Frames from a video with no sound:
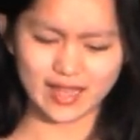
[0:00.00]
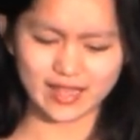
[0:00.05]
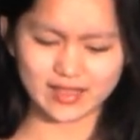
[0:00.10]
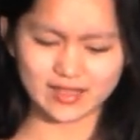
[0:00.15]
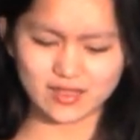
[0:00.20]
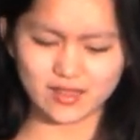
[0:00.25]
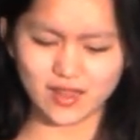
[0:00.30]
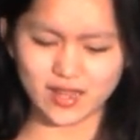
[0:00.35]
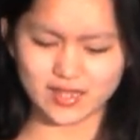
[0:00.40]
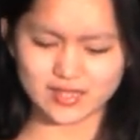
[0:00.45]

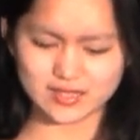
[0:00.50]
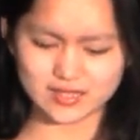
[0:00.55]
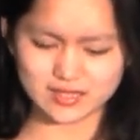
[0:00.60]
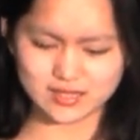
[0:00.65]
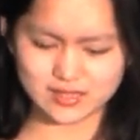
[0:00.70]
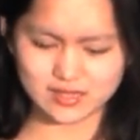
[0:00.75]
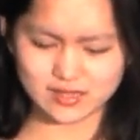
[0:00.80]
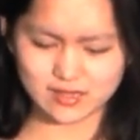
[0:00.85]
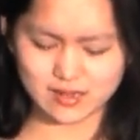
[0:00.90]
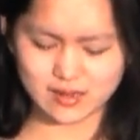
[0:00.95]
I thought
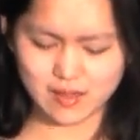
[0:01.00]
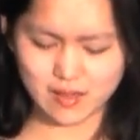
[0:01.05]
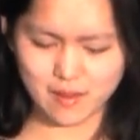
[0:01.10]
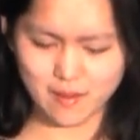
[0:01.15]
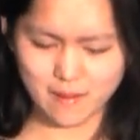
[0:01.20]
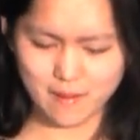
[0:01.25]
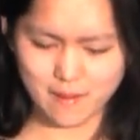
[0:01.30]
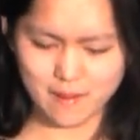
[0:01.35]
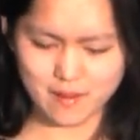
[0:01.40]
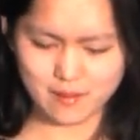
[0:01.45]

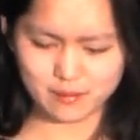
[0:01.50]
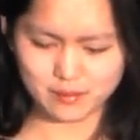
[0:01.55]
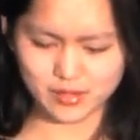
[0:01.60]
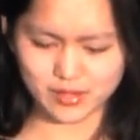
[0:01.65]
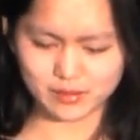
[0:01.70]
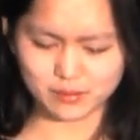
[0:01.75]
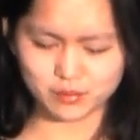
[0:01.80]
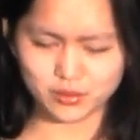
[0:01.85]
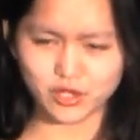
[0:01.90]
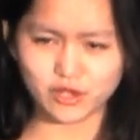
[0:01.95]

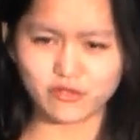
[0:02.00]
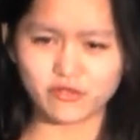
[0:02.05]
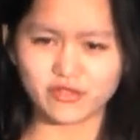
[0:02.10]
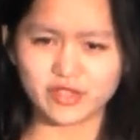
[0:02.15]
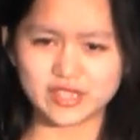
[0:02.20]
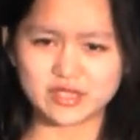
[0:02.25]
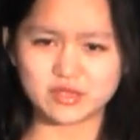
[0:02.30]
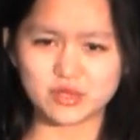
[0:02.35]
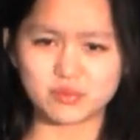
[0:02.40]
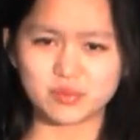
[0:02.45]
being
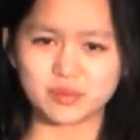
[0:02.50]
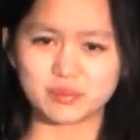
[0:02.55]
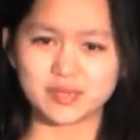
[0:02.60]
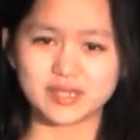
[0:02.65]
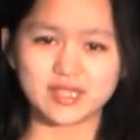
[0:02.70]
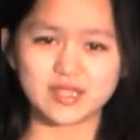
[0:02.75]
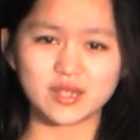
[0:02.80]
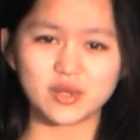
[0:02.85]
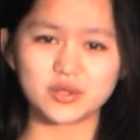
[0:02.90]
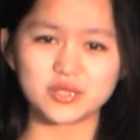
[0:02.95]
perfect would bring
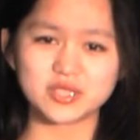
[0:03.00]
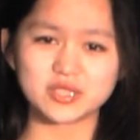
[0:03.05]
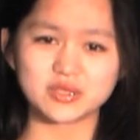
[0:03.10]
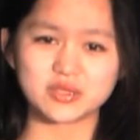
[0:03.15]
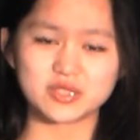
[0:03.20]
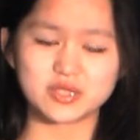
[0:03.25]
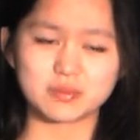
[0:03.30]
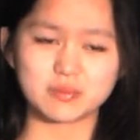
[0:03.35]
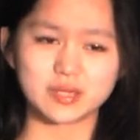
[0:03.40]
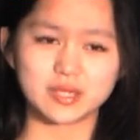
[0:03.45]
me
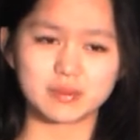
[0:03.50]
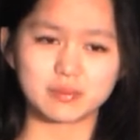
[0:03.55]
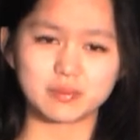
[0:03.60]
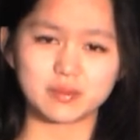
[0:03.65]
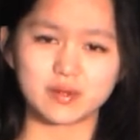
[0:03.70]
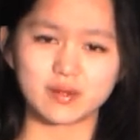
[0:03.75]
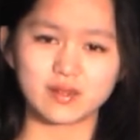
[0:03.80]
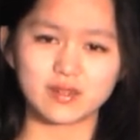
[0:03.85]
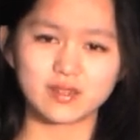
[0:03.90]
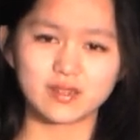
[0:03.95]
closer to
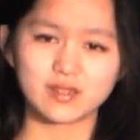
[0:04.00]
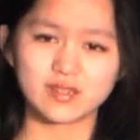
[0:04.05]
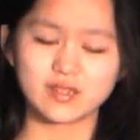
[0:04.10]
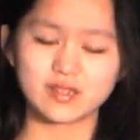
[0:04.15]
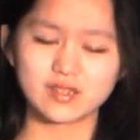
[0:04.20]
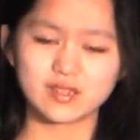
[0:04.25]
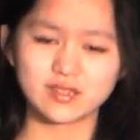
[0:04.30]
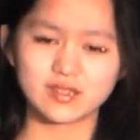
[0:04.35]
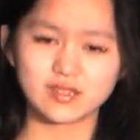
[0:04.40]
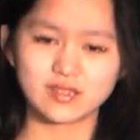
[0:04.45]
people.
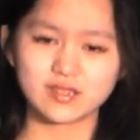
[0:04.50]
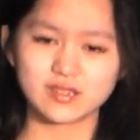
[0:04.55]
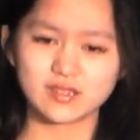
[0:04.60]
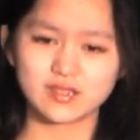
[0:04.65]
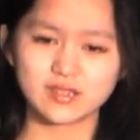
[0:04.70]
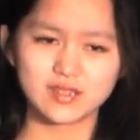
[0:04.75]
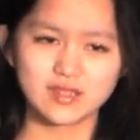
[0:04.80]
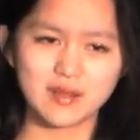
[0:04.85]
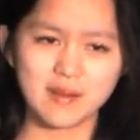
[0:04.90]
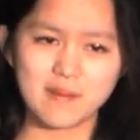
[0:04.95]

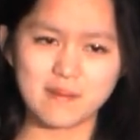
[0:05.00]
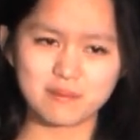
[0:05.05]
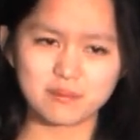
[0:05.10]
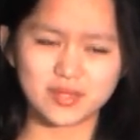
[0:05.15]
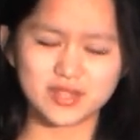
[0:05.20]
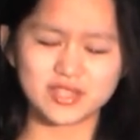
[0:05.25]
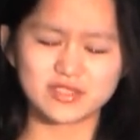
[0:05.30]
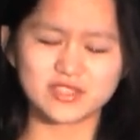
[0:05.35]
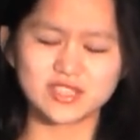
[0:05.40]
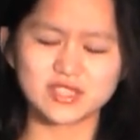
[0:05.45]

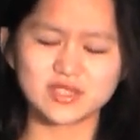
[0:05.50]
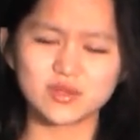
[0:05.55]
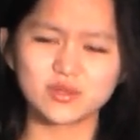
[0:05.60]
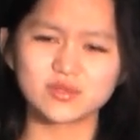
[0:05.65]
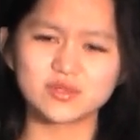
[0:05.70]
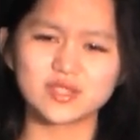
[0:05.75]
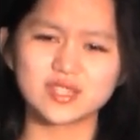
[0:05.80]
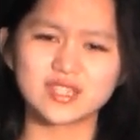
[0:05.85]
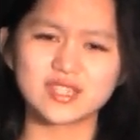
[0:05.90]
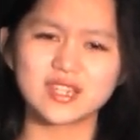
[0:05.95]
But there is
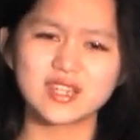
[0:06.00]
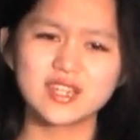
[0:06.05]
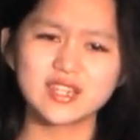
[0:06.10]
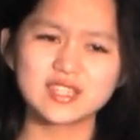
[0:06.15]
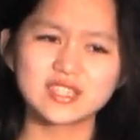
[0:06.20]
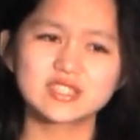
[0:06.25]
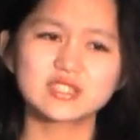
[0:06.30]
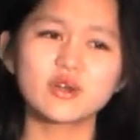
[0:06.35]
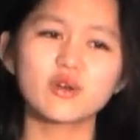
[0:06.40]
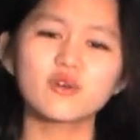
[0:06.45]
only
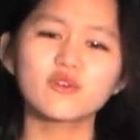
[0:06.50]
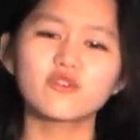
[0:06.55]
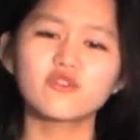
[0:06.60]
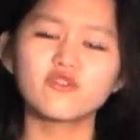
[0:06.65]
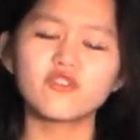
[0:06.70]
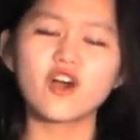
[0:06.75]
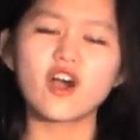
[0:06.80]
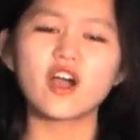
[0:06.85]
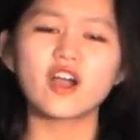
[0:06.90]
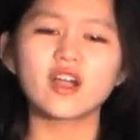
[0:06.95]
so
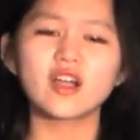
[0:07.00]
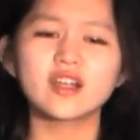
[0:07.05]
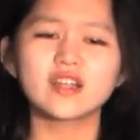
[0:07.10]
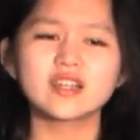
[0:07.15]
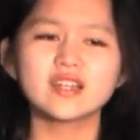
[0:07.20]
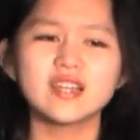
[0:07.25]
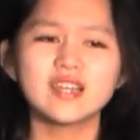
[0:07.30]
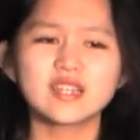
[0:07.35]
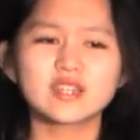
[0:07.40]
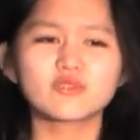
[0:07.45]

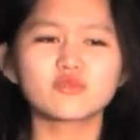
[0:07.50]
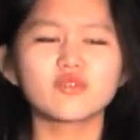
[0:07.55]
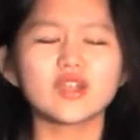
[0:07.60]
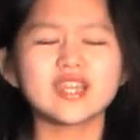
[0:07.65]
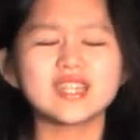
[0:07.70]
far the